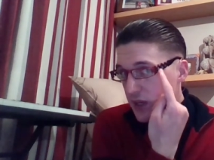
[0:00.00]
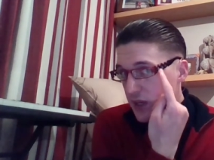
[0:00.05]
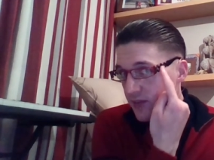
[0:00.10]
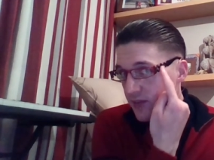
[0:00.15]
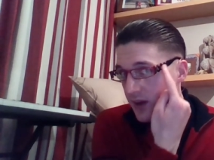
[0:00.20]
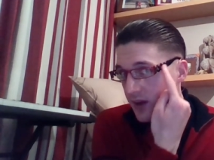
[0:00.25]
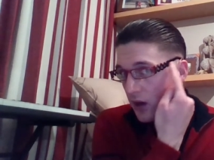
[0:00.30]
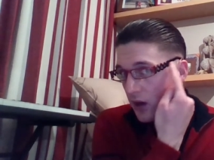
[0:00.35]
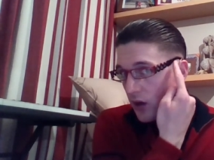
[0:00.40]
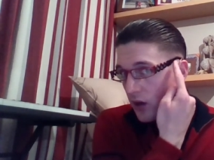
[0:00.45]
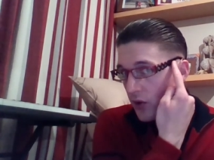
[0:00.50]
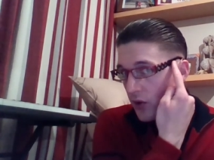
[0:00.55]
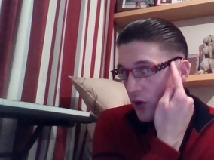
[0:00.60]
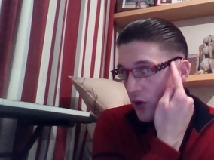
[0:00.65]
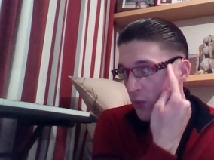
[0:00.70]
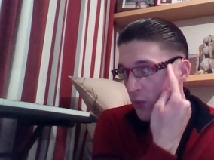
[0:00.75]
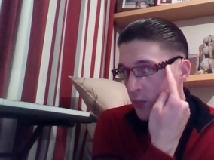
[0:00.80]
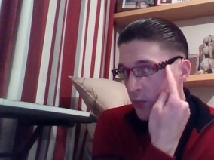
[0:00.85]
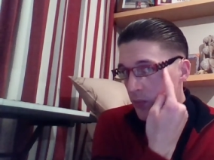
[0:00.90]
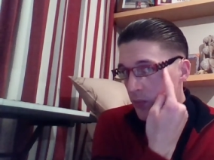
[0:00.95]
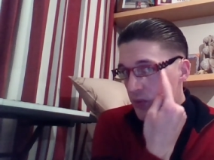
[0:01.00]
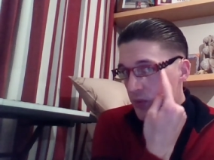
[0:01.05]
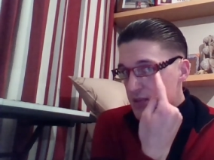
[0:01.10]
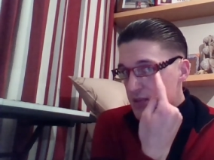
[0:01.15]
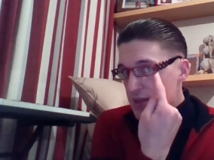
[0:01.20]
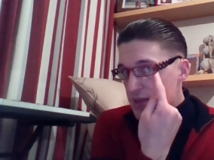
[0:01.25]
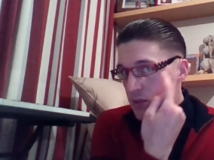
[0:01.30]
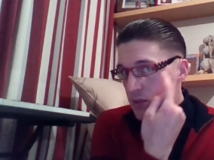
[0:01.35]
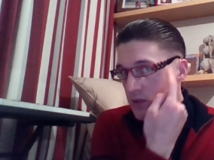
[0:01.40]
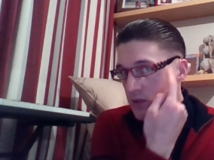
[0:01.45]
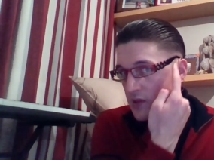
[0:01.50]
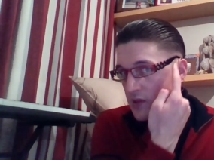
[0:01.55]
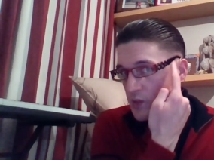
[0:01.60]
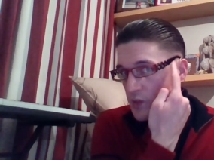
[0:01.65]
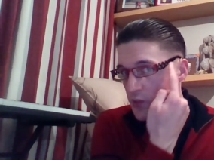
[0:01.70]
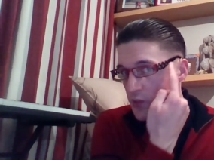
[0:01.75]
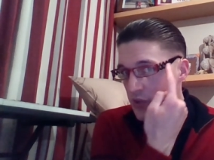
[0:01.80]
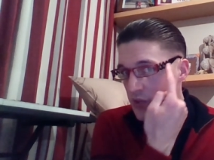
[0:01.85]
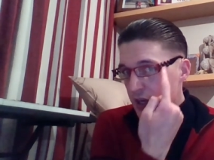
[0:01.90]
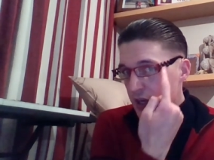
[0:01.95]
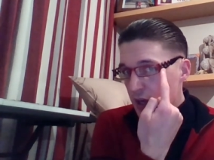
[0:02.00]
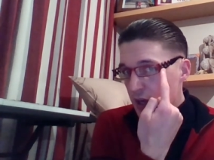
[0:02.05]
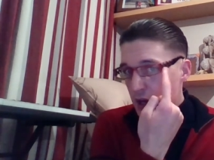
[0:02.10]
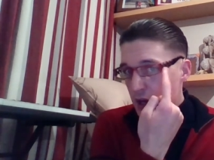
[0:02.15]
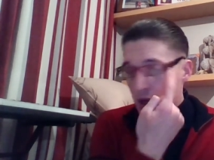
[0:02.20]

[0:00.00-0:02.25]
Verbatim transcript: I've had a lot of compliments here with the spring,